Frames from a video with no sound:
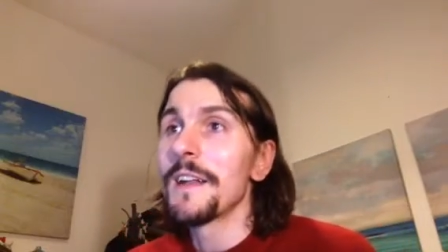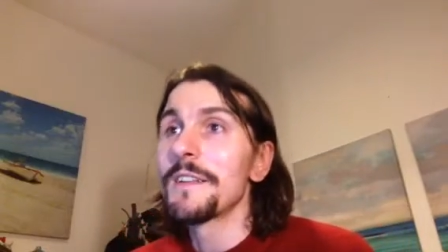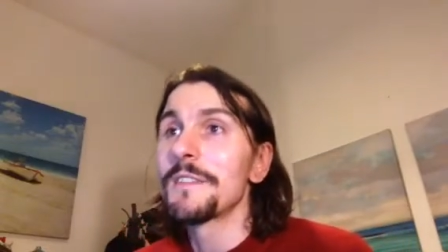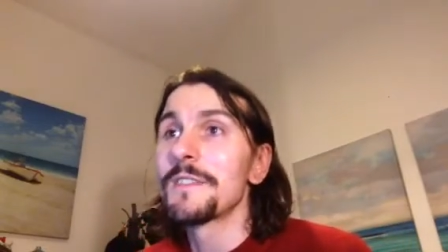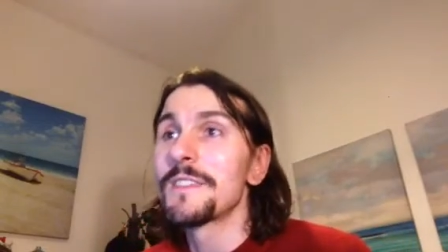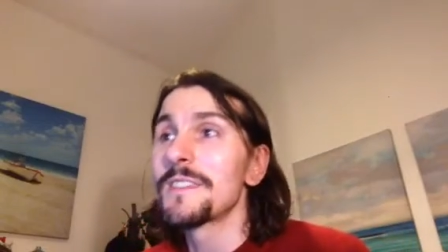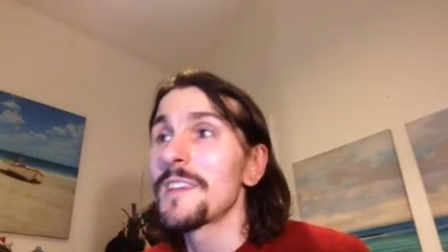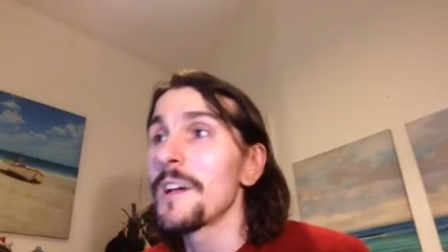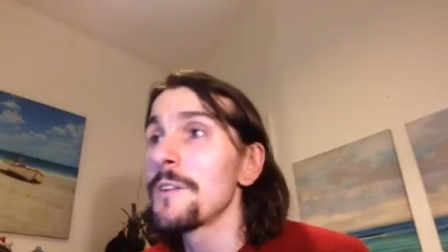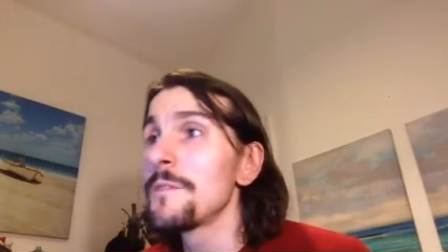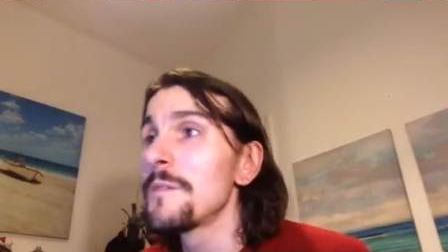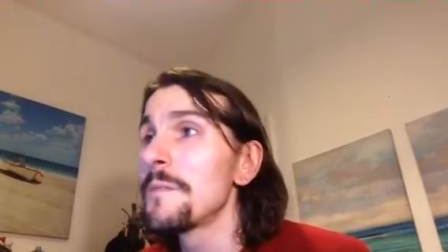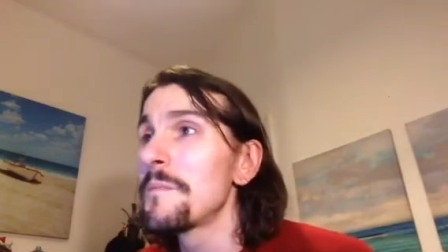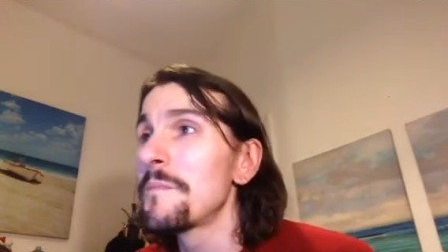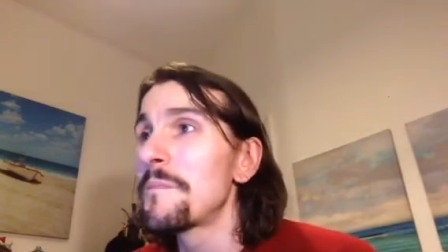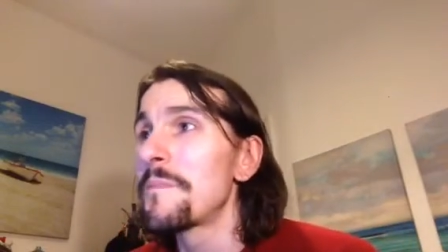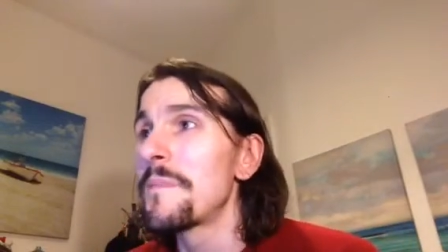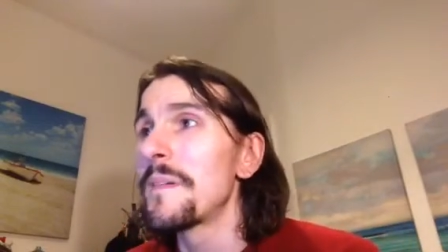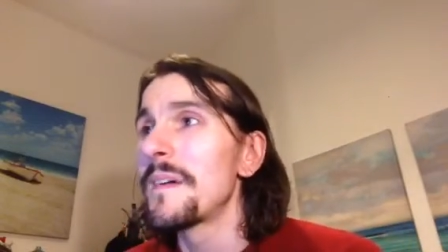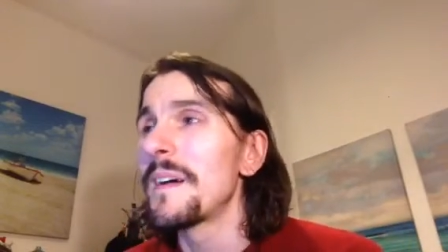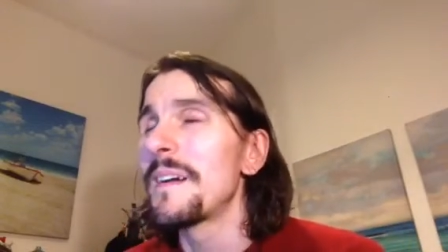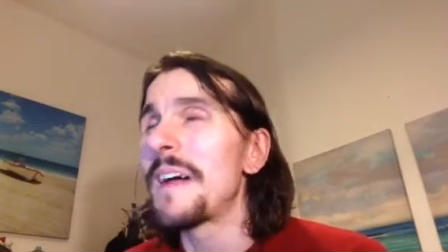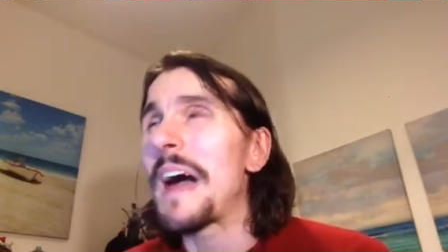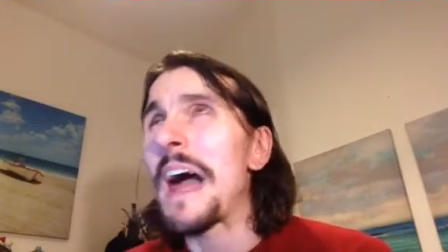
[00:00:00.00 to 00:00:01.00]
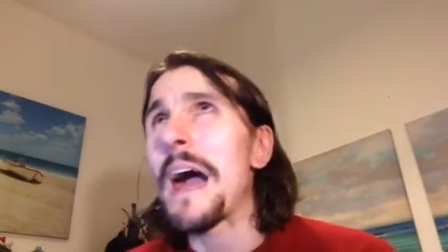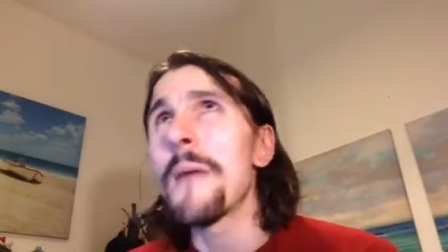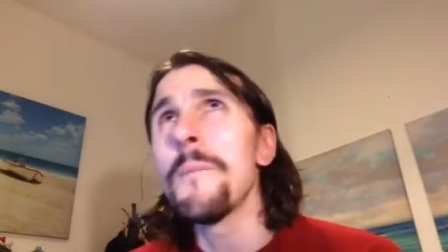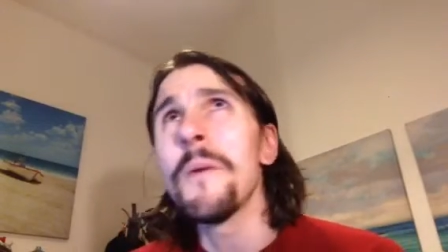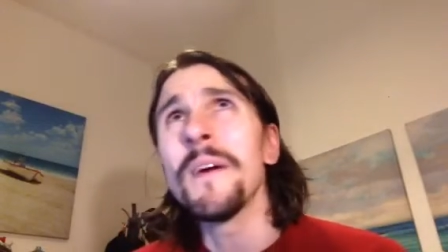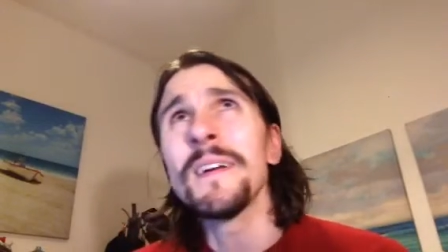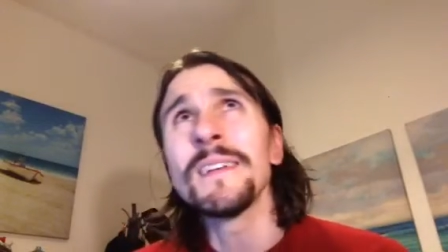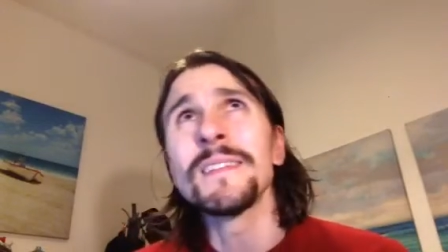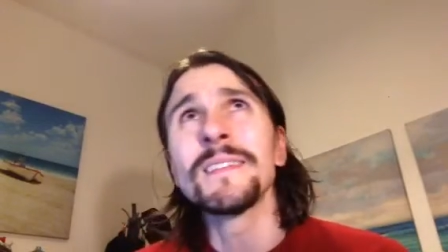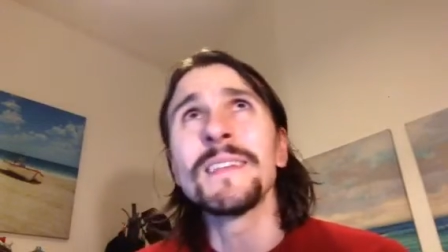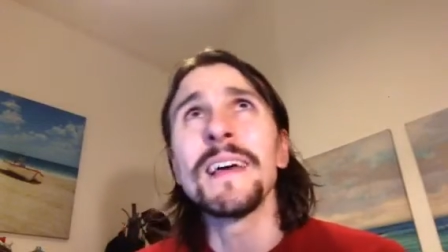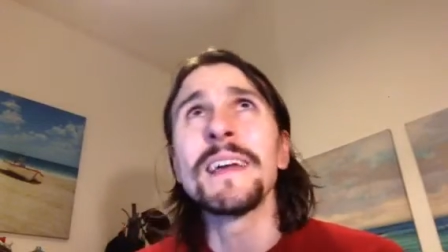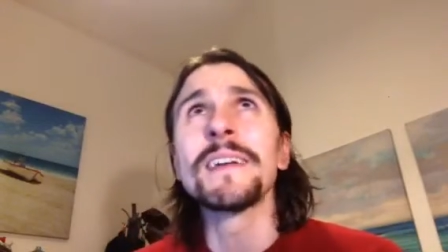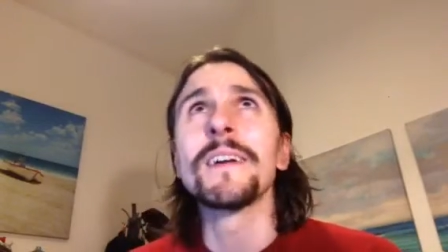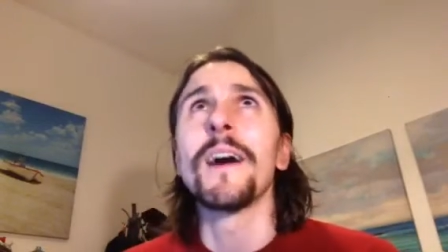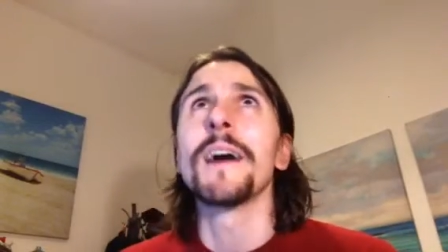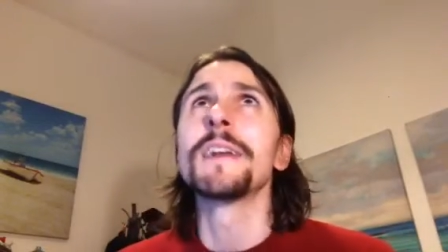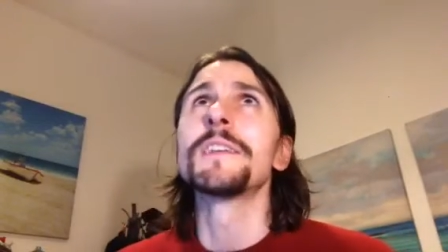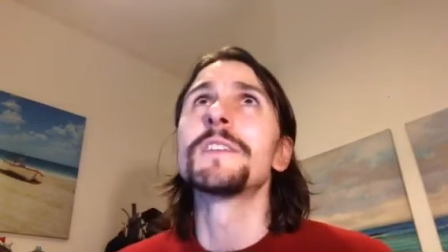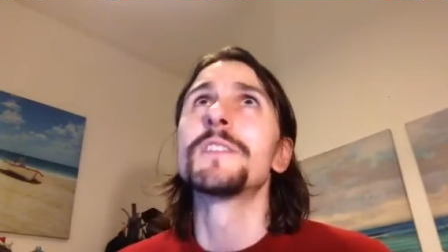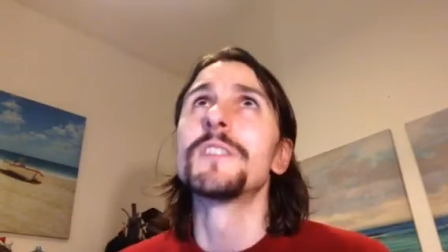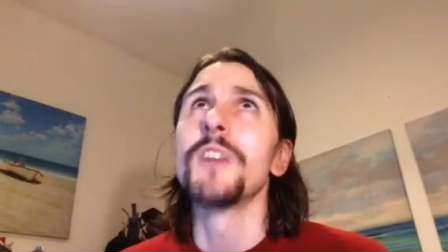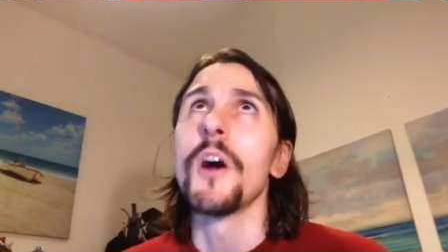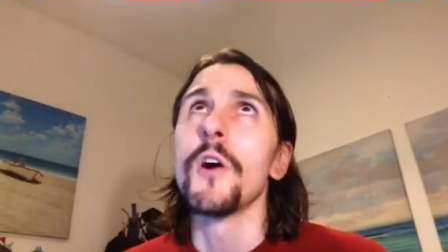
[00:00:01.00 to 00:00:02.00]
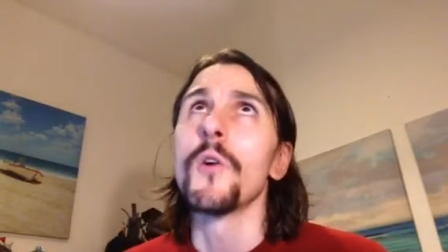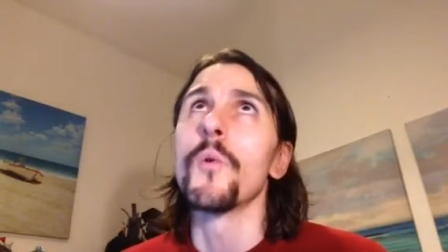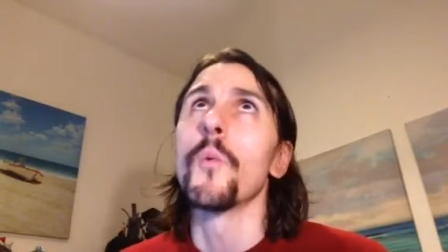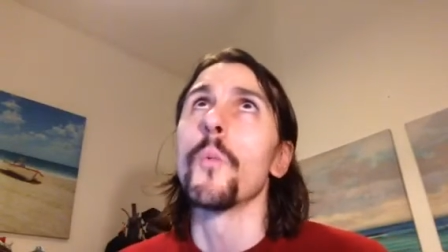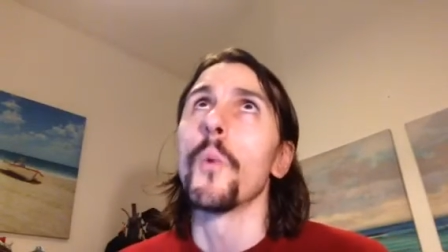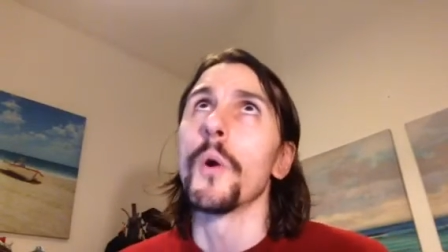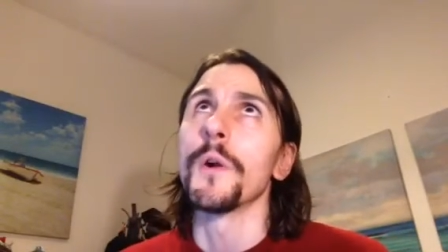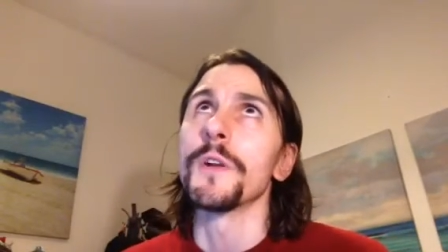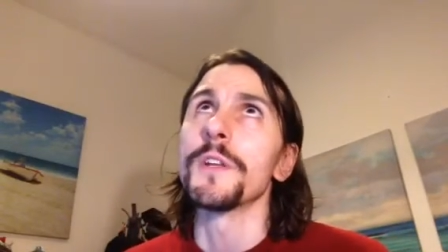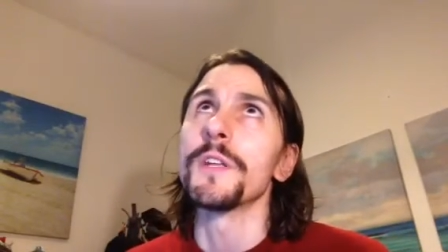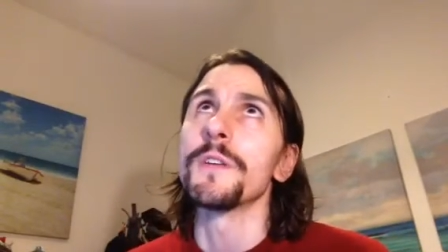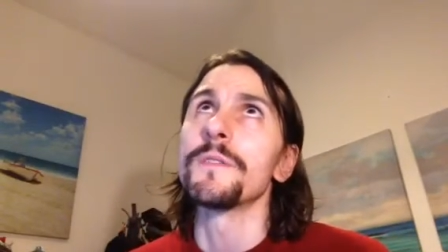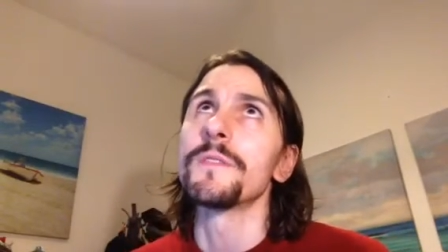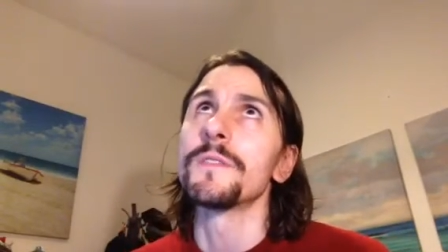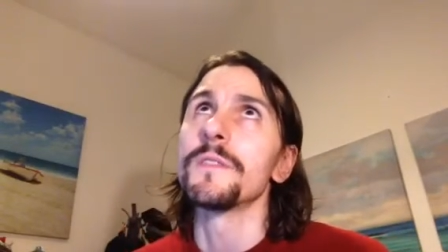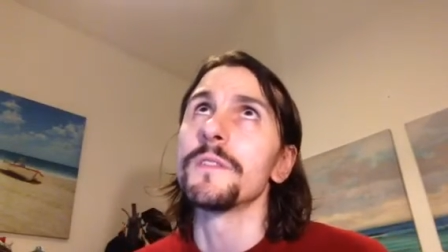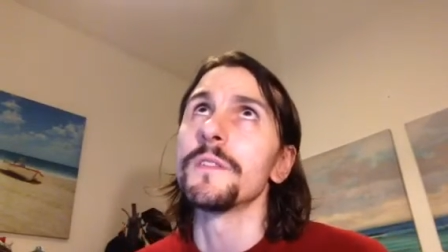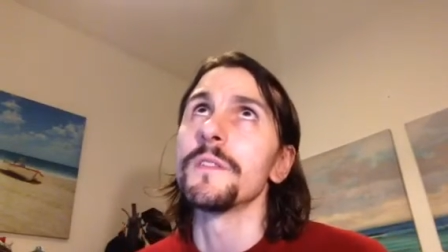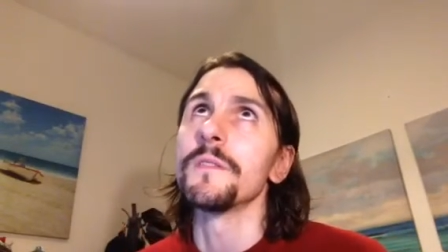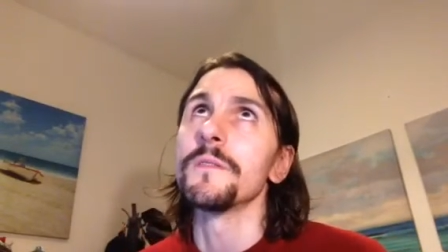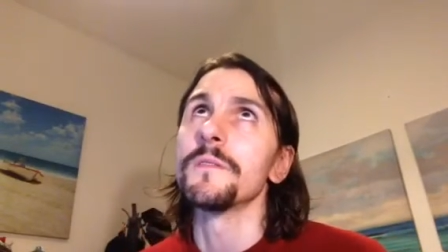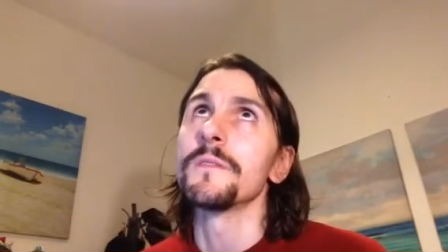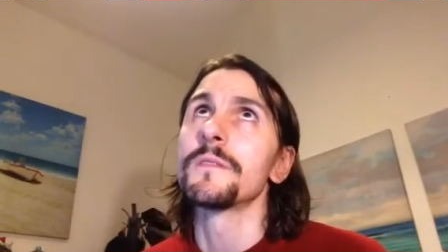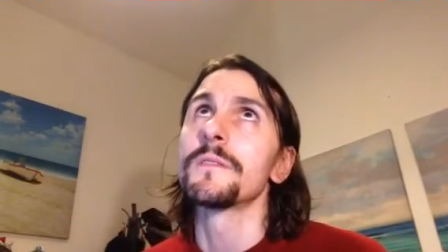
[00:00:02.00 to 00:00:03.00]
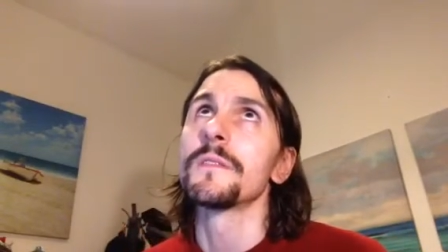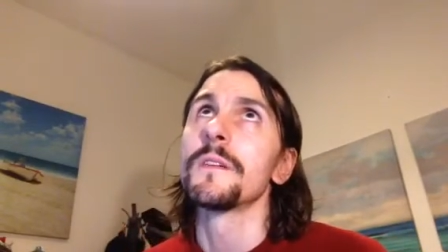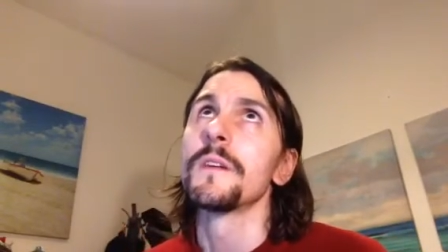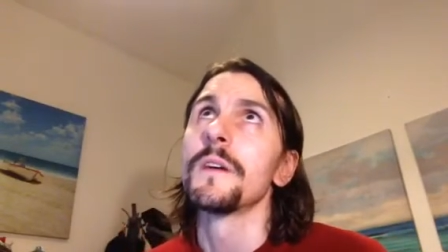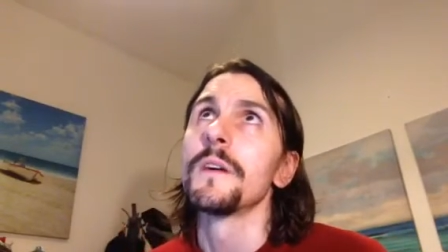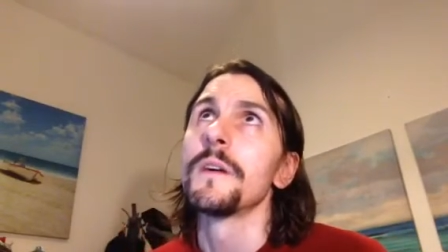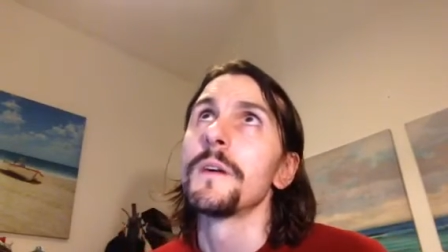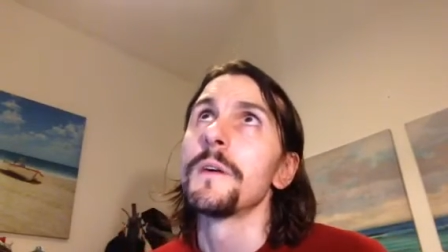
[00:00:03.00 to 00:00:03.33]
So, am I saying I don't want you to use